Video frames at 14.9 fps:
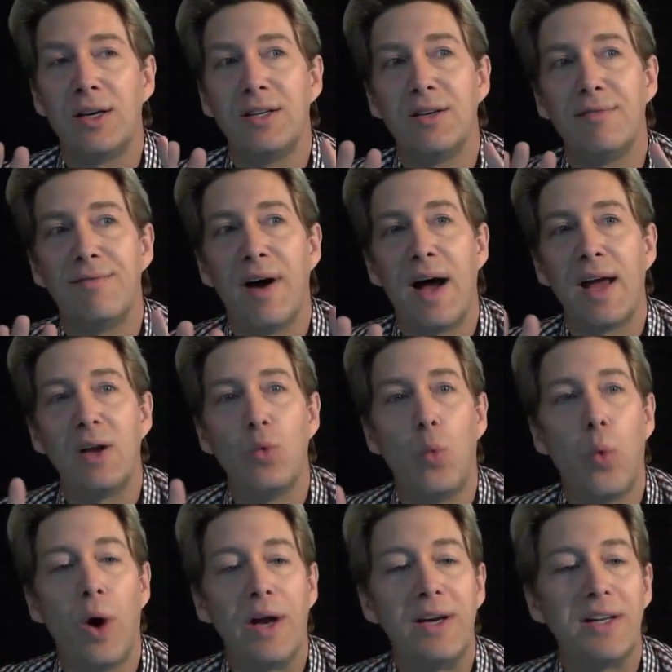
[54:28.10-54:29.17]
Divine
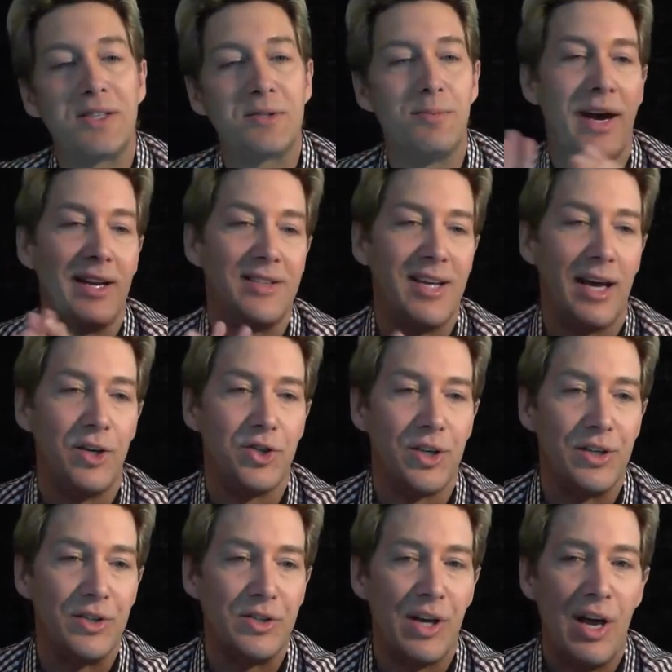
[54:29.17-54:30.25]
Oneness
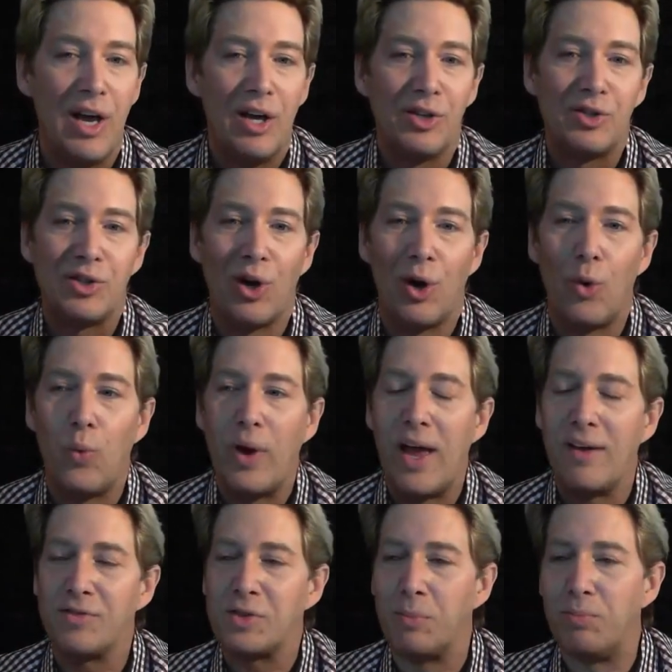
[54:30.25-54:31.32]
Meditations. So we
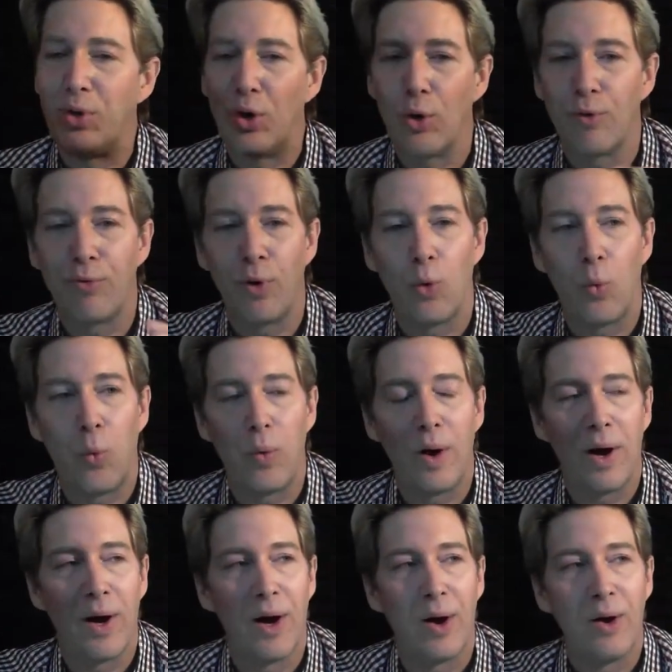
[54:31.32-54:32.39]
have some beautiful
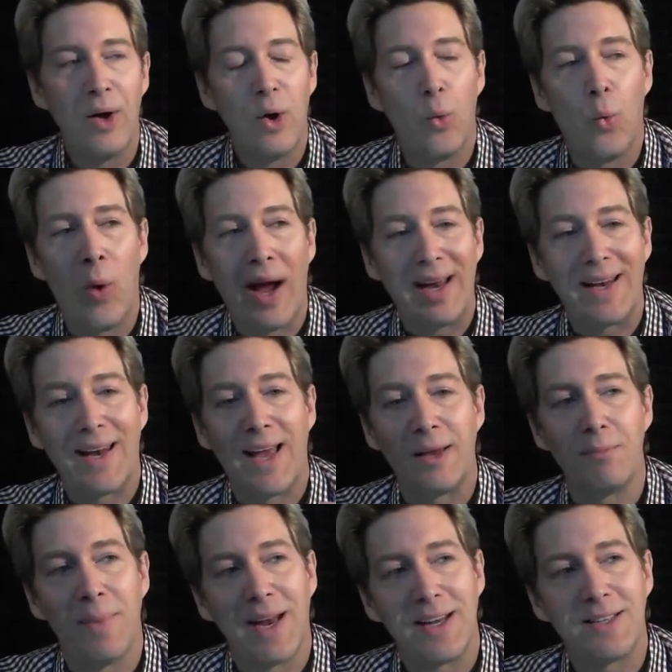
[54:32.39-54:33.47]
white
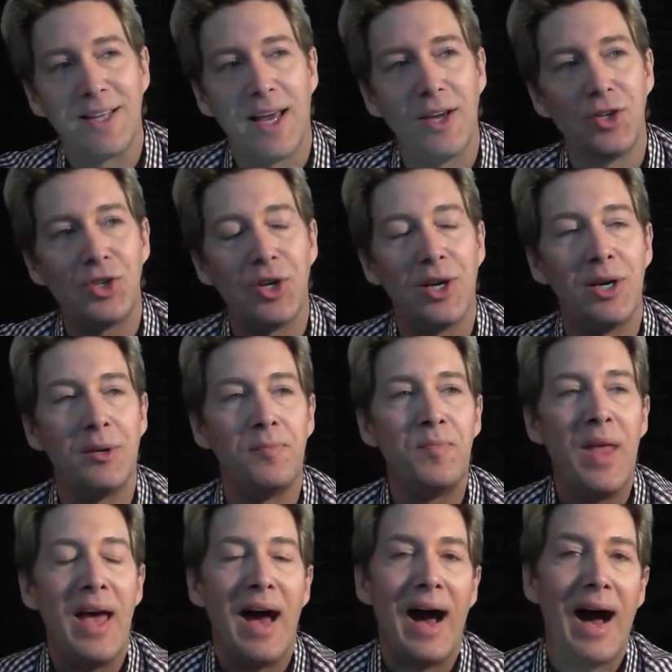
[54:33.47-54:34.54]
light meditation,
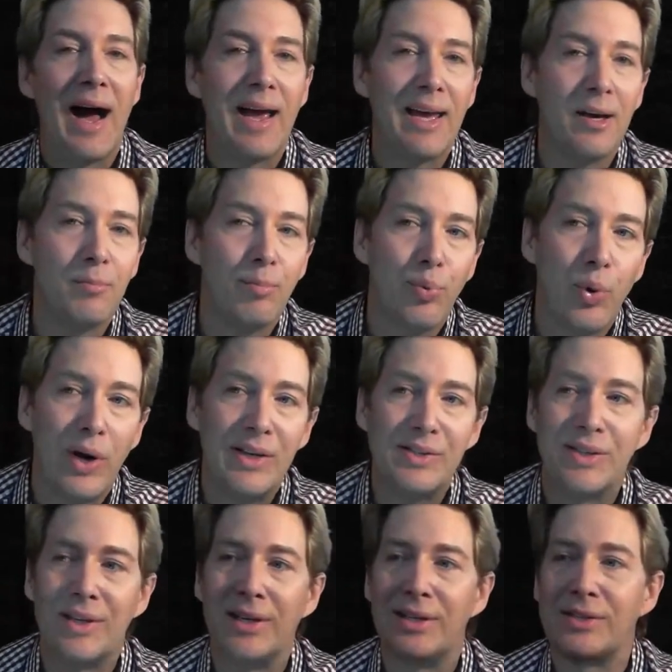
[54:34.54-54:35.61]
I am
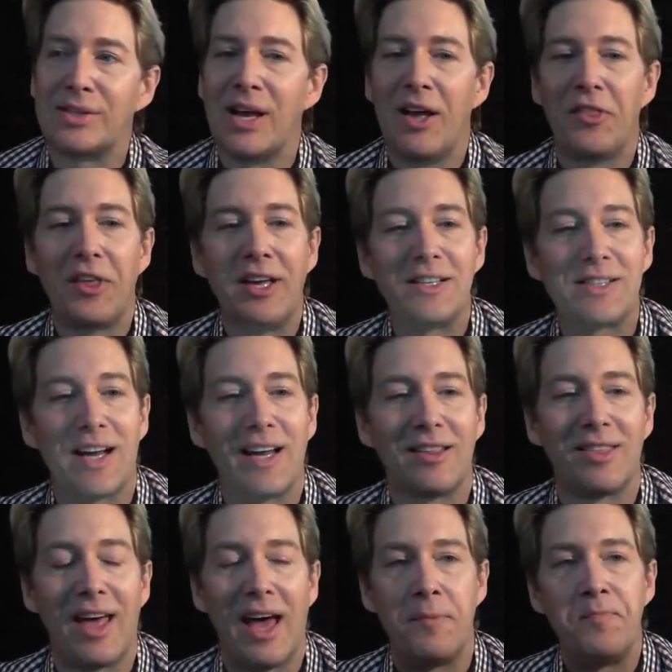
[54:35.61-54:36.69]
presence, things
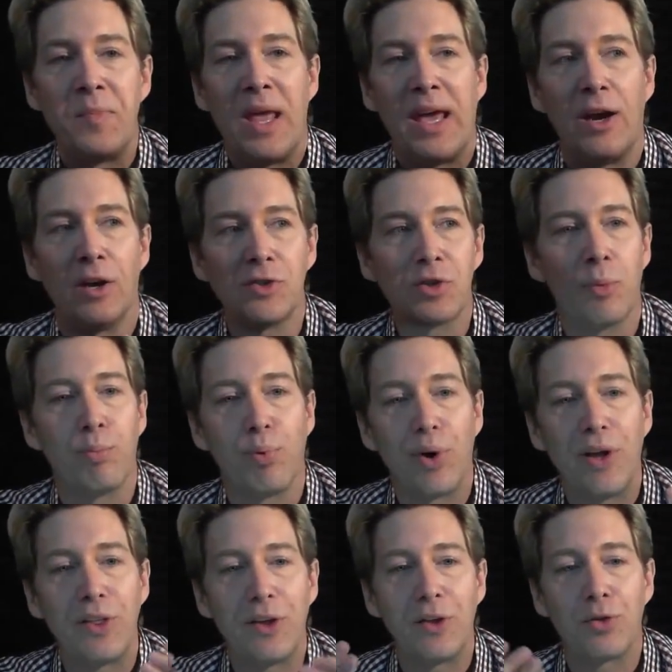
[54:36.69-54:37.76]
like that. And also
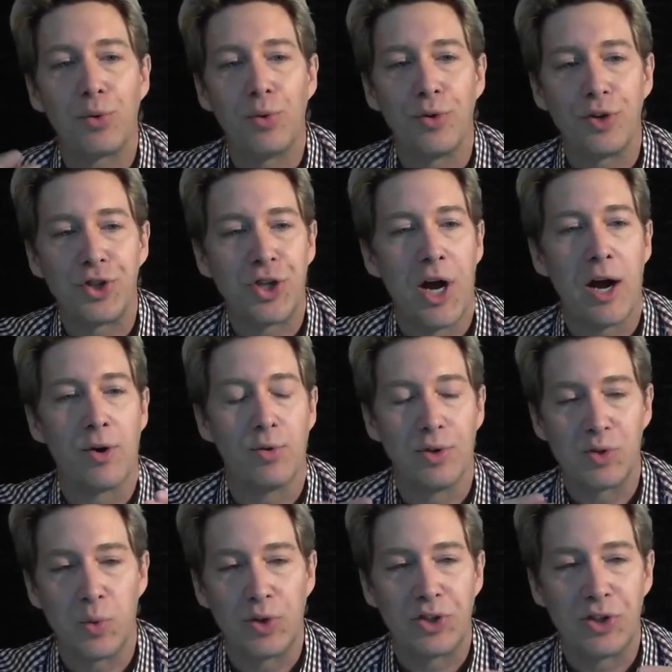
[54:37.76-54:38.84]
breathing through the
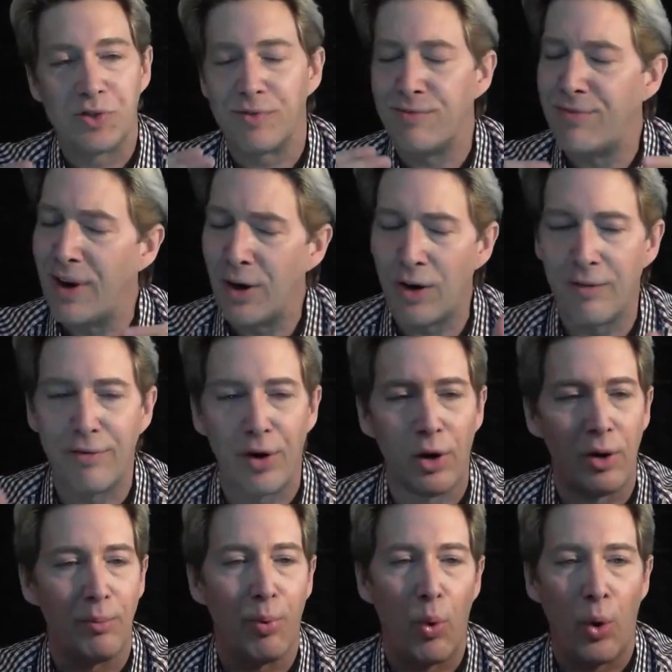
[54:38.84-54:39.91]
chakras, which is very,
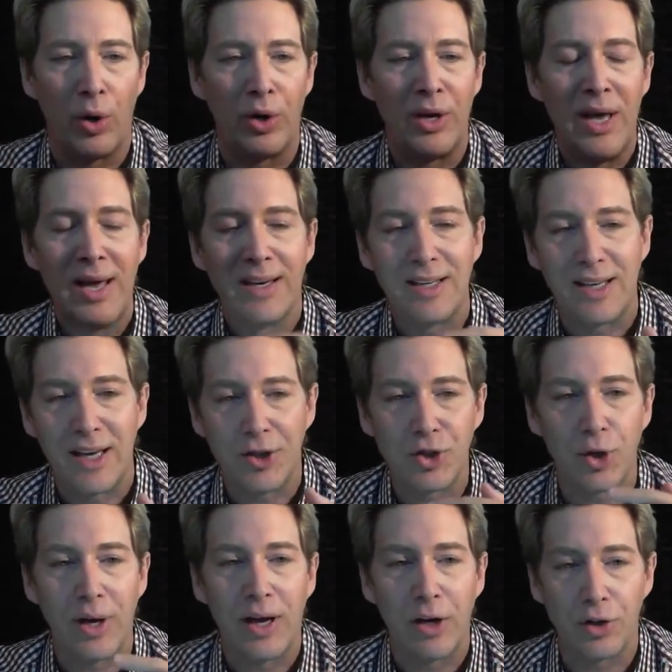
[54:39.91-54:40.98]
very important to get
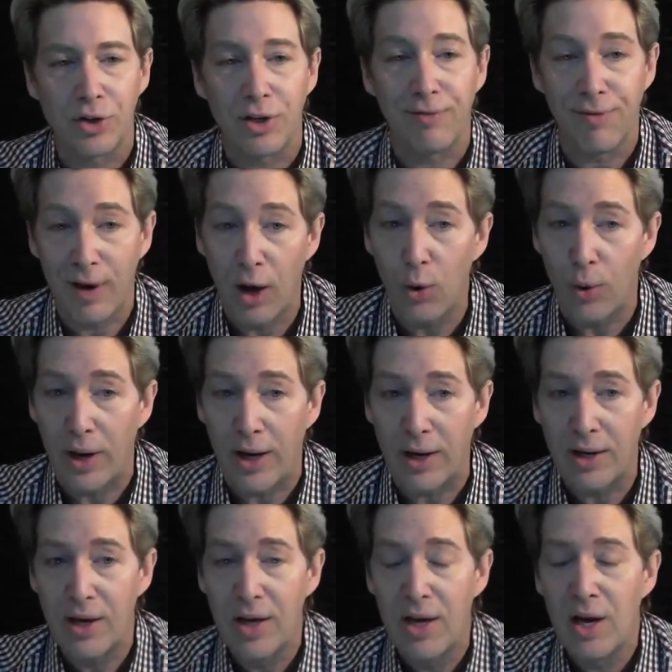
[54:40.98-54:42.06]
your energy
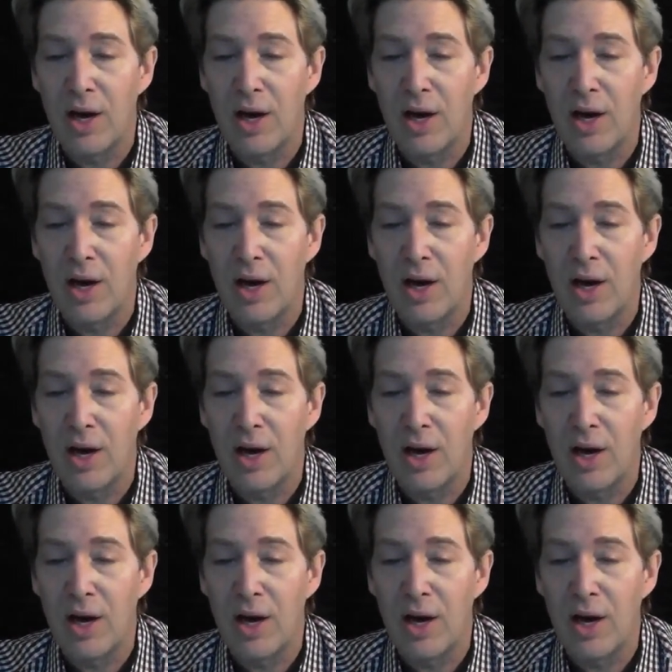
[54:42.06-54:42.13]
flowing